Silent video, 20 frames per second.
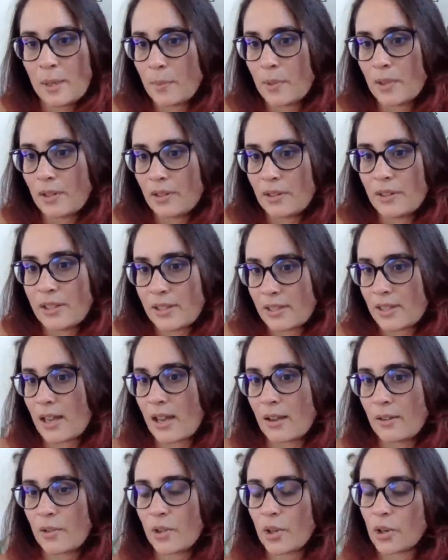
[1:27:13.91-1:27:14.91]
people
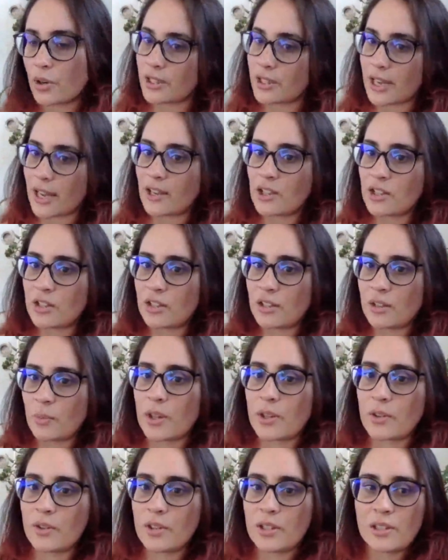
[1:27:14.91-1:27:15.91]
deserve your
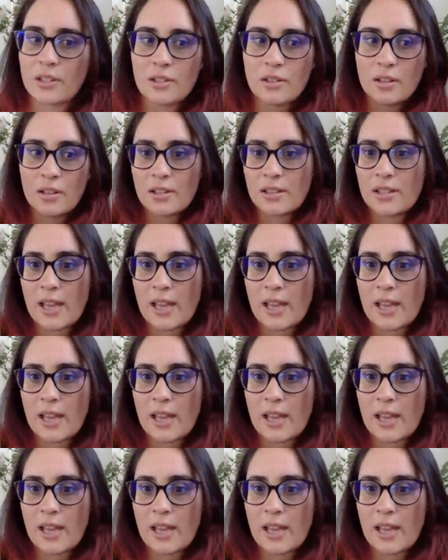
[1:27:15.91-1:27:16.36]
attention whether it's